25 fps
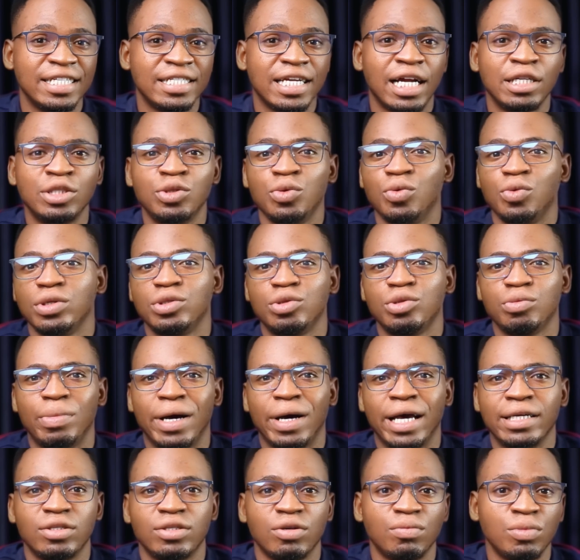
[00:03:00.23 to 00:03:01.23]
in and you want to
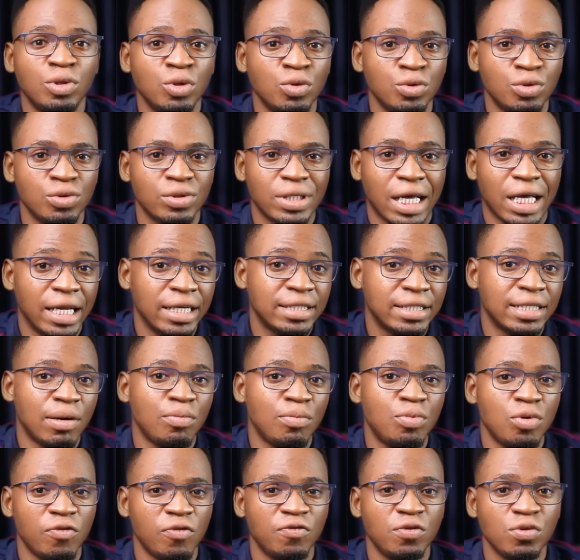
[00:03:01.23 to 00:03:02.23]
buy some noodles. An
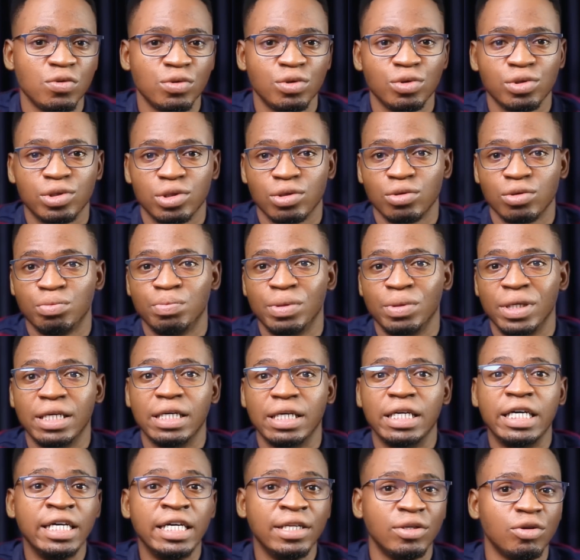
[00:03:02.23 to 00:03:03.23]
example of noodles could be
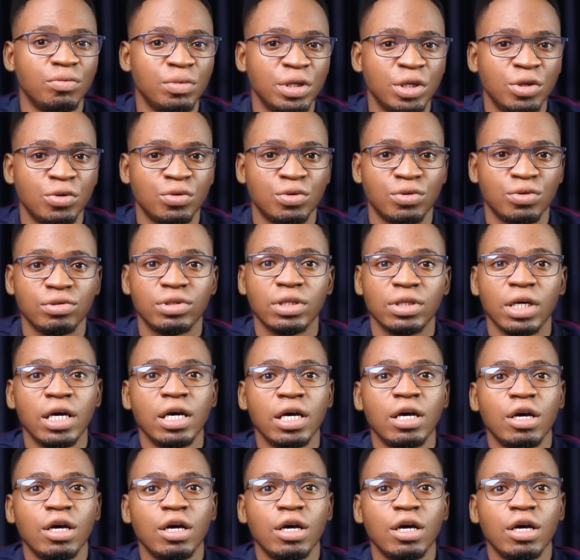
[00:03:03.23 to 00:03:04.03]
Indomie noodles.